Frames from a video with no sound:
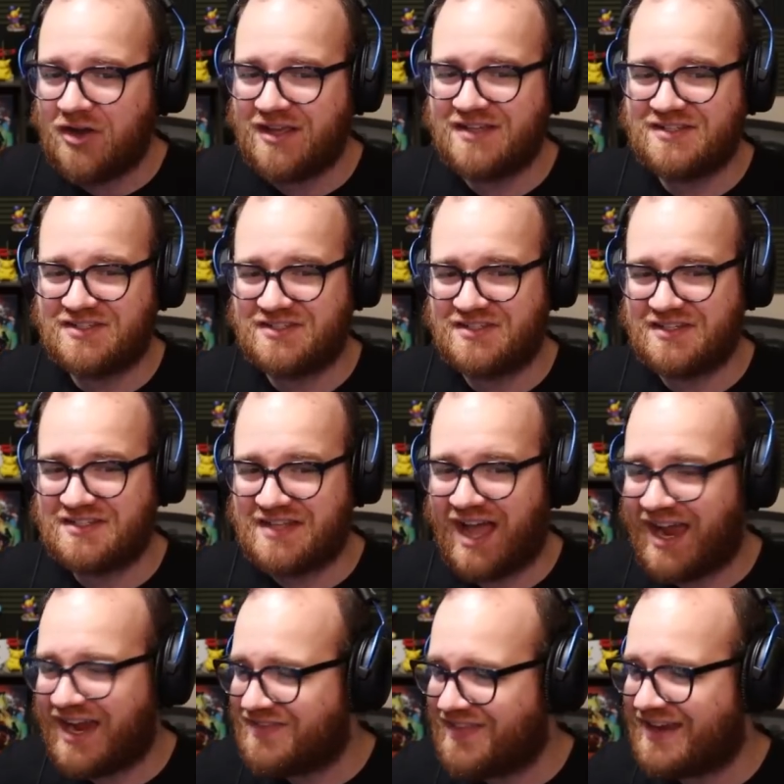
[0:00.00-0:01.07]
is a
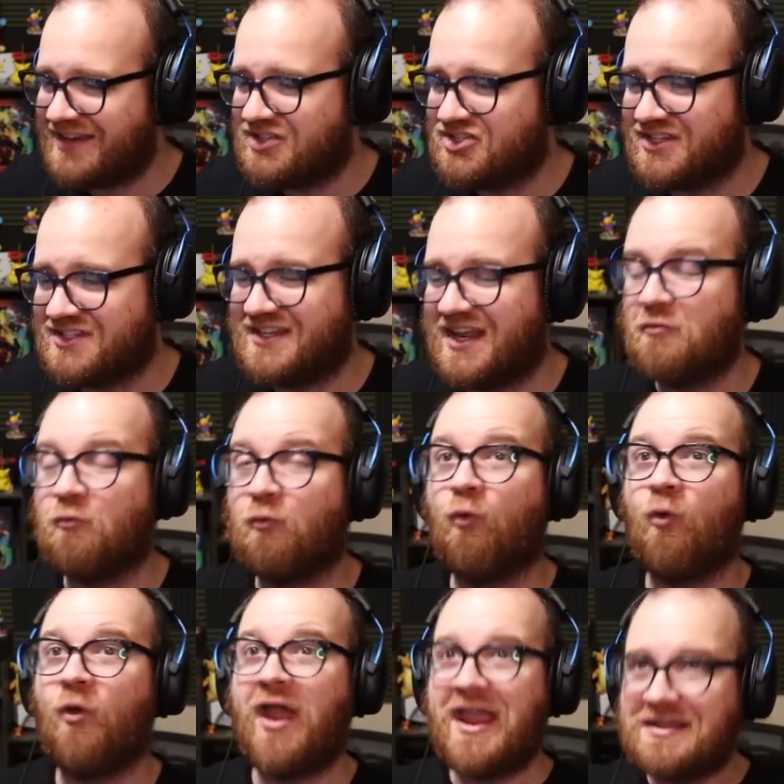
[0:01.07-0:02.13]
design that is just a
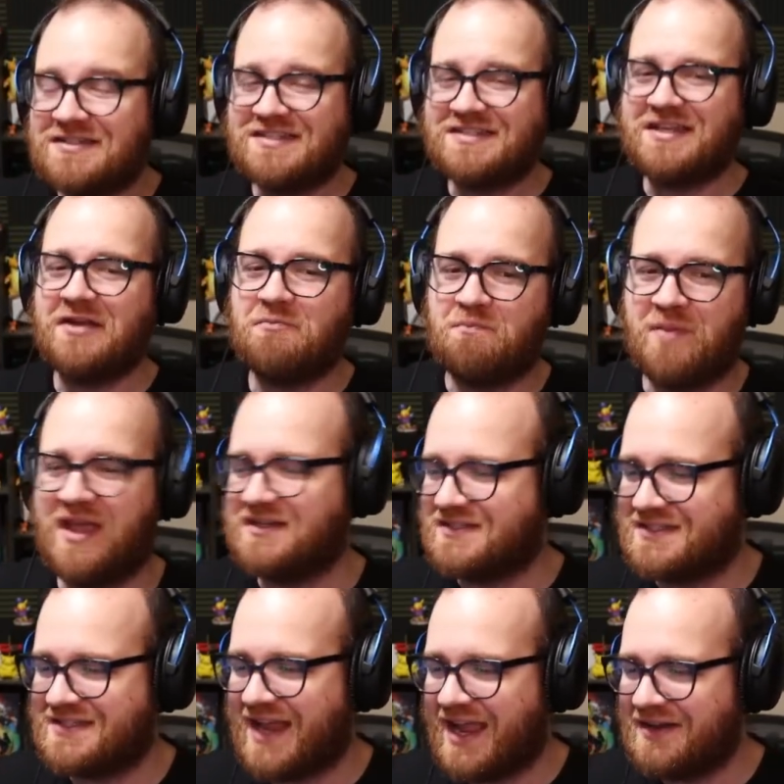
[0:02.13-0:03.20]
rancid pit
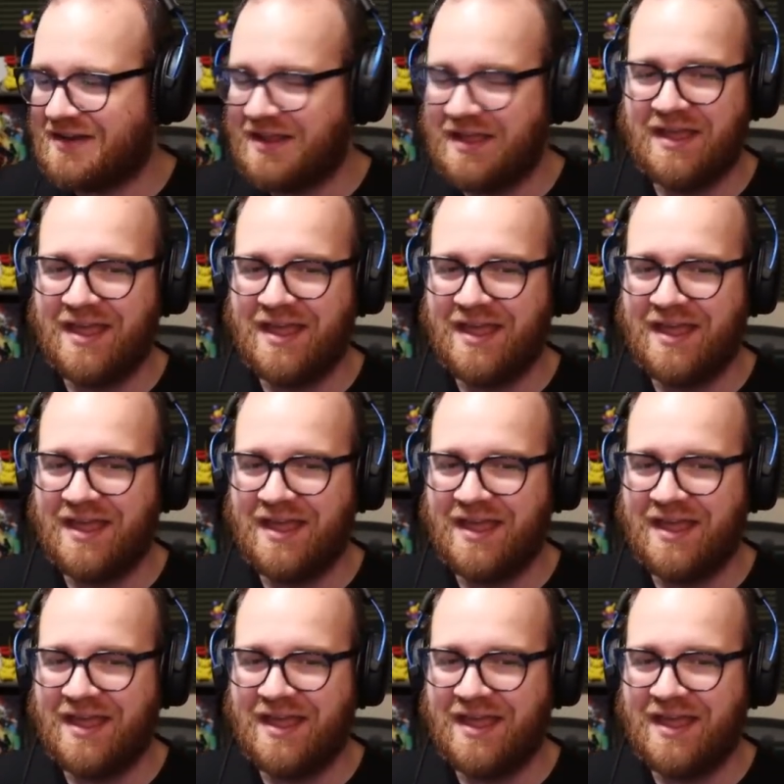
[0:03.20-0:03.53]
stain